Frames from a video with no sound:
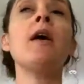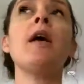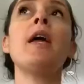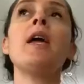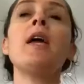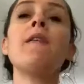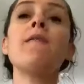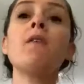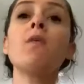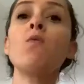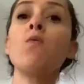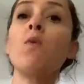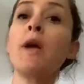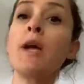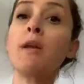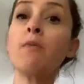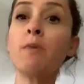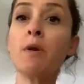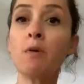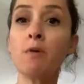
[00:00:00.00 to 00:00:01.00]
Even
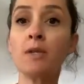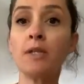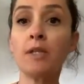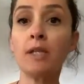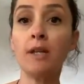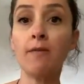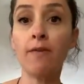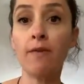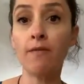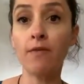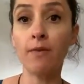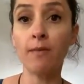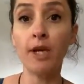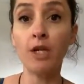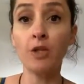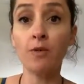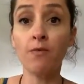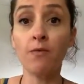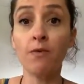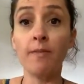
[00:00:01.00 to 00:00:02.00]
when we receive
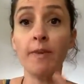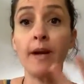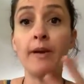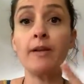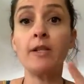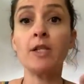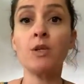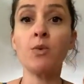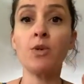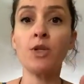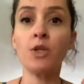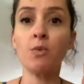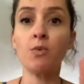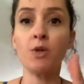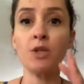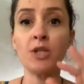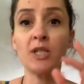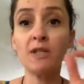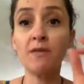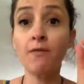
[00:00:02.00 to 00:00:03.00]
information from our intuition,
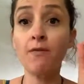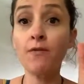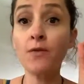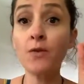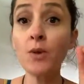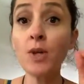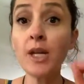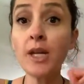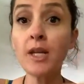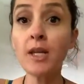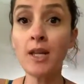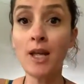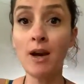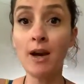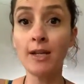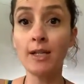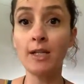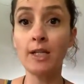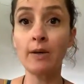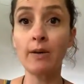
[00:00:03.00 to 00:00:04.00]
which is fully
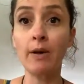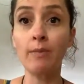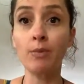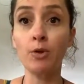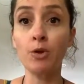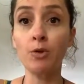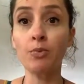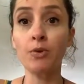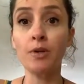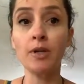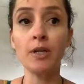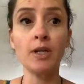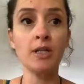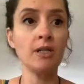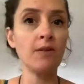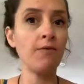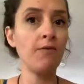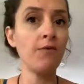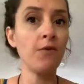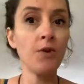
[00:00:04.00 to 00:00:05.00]
aligned to our blueprint,
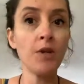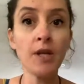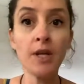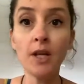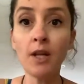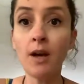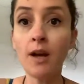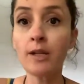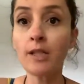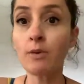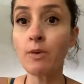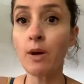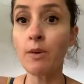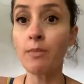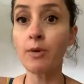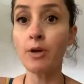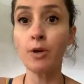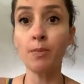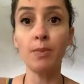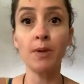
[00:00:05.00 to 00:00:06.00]
it's fully aligned to our
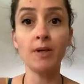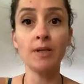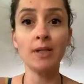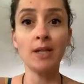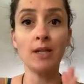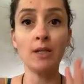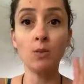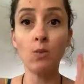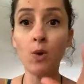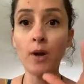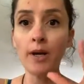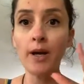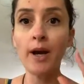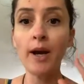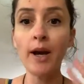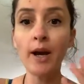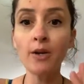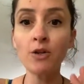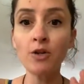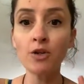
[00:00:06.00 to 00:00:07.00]
purpose, it's
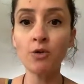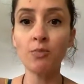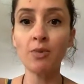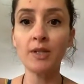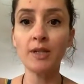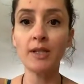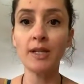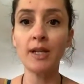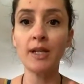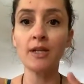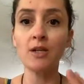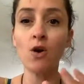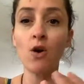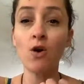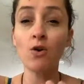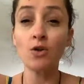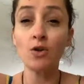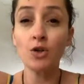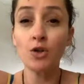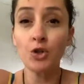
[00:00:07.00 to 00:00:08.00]
100%
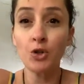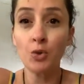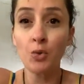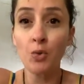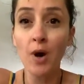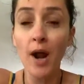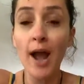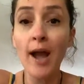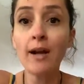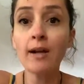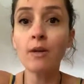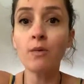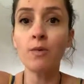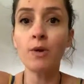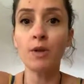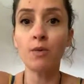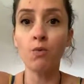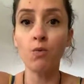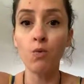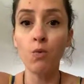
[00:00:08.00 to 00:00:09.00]
on track
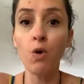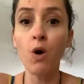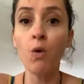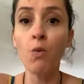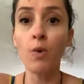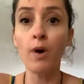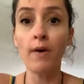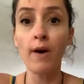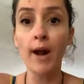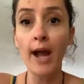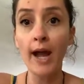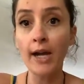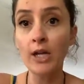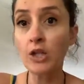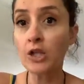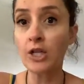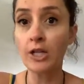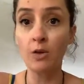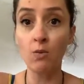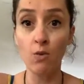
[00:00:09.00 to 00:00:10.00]
with what we're
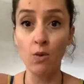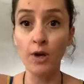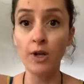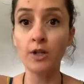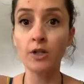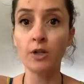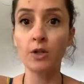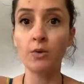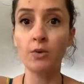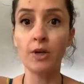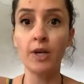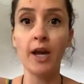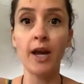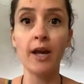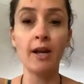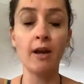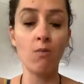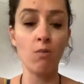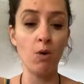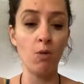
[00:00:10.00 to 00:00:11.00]
actually wanting to
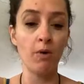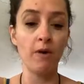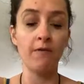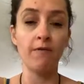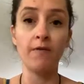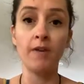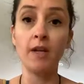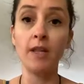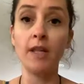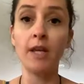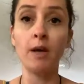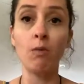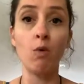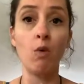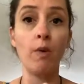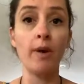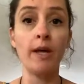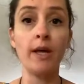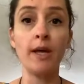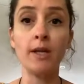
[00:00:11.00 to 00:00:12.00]
create and what we're feeling and
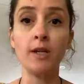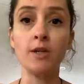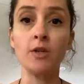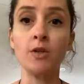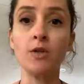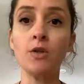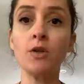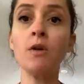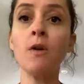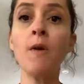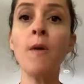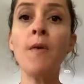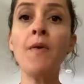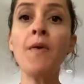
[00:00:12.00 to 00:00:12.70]
what we're here to do,